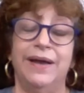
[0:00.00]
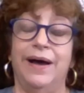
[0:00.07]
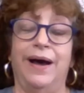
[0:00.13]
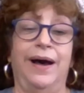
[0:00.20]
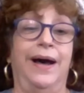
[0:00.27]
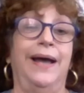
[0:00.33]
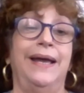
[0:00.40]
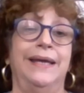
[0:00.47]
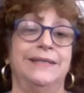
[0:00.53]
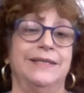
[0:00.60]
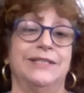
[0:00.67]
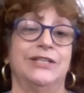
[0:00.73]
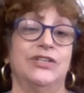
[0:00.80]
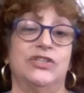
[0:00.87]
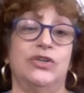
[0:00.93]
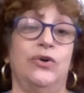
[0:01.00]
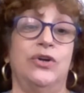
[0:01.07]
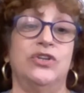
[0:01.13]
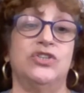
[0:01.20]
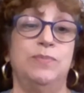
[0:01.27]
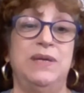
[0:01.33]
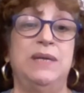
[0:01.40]
it doesn't
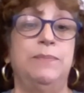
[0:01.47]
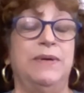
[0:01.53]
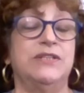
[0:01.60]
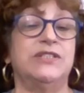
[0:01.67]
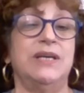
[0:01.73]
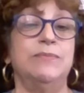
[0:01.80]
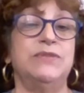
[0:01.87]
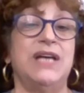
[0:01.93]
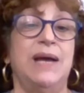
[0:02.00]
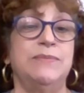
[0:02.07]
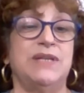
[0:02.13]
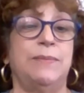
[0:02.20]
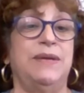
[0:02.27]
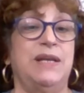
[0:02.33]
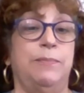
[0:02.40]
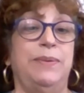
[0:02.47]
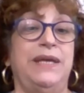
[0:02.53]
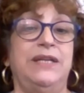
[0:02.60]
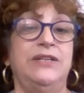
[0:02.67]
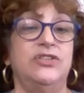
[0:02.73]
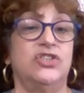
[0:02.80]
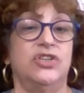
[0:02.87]
discourage me, but sometimes I'm in a
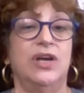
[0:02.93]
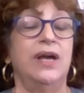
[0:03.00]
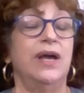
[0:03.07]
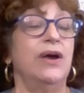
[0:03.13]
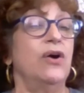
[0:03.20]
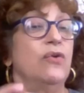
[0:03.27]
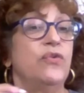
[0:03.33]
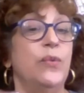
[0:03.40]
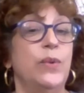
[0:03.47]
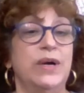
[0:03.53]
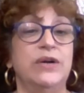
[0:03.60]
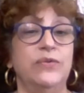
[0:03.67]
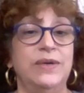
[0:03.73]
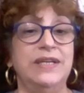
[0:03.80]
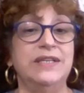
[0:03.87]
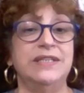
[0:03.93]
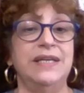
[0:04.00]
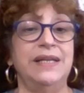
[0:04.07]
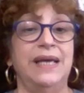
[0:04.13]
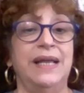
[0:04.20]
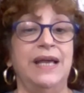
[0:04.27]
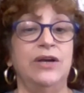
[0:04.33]
pinch for whatever
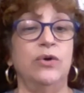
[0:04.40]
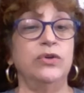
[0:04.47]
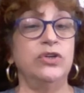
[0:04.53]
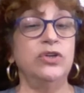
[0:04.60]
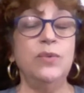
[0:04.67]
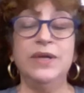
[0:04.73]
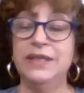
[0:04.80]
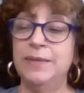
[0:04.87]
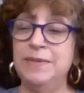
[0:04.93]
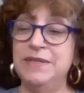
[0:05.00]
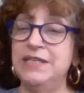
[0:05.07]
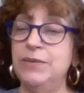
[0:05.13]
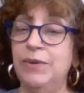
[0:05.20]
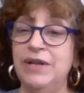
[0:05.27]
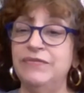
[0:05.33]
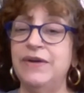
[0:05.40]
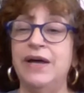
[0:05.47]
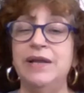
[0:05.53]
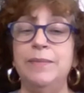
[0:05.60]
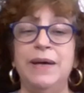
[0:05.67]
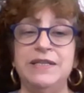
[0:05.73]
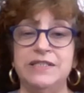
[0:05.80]
reason. And I go, you know what, let me see what I've
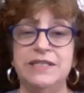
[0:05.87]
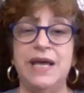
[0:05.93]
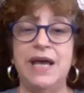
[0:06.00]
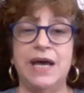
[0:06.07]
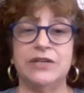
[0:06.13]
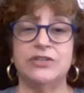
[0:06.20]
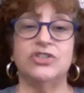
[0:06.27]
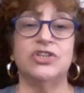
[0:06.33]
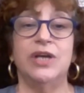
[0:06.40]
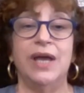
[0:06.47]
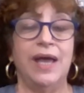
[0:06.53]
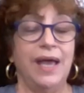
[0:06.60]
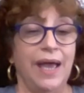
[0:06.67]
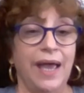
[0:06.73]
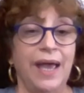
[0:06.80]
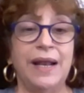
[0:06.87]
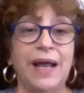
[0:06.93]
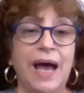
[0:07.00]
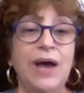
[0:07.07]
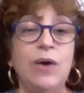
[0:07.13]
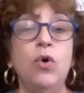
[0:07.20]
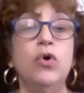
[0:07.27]
got in my stash. And
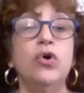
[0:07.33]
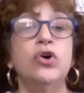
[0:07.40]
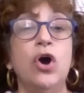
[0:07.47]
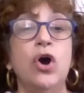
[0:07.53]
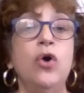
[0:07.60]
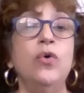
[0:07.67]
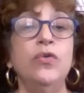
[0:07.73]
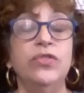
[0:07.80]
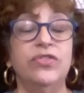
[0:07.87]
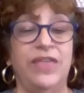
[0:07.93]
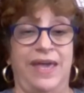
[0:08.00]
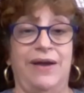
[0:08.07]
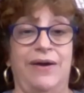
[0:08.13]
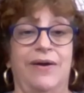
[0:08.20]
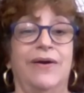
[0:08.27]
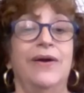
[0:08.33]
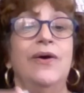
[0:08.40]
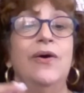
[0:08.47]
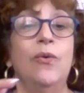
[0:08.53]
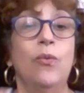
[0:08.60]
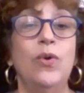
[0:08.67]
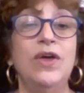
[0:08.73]
I will go there
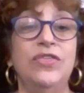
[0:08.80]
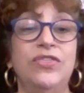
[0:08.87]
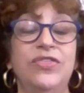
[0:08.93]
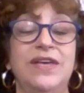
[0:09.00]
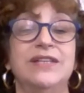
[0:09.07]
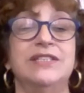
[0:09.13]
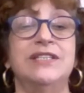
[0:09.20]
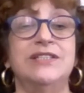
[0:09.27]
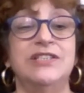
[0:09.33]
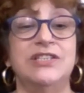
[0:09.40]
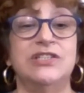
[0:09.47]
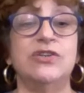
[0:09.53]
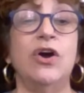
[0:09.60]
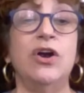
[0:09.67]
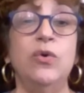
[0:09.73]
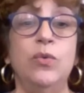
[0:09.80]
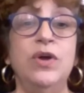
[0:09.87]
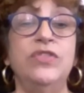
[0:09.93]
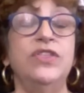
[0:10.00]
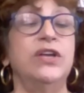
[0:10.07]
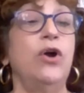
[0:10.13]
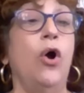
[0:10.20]
with it to start
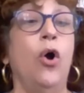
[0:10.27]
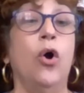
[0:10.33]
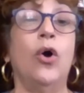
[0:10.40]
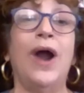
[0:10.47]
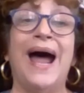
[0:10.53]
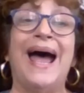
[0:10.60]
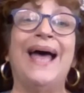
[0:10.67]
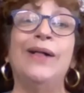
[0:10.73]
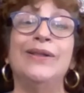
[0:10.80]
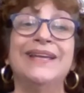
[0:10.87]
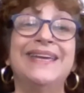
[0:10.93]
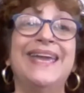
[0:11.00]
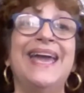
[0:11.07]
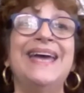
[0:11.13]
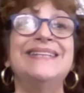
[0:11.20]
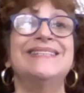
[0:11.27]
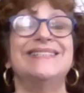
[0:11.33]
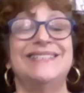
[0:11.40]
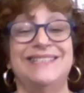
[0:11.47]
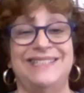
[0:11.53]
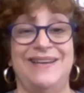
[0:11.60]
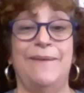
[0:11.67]
with it, or I'll get
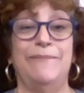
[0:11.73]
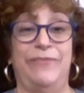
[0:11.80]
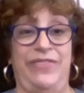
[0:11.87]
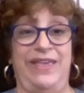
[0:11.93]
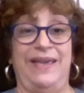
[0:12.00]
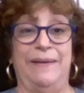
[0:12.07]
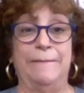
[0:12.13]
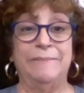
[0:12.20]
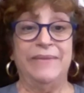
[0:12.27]
something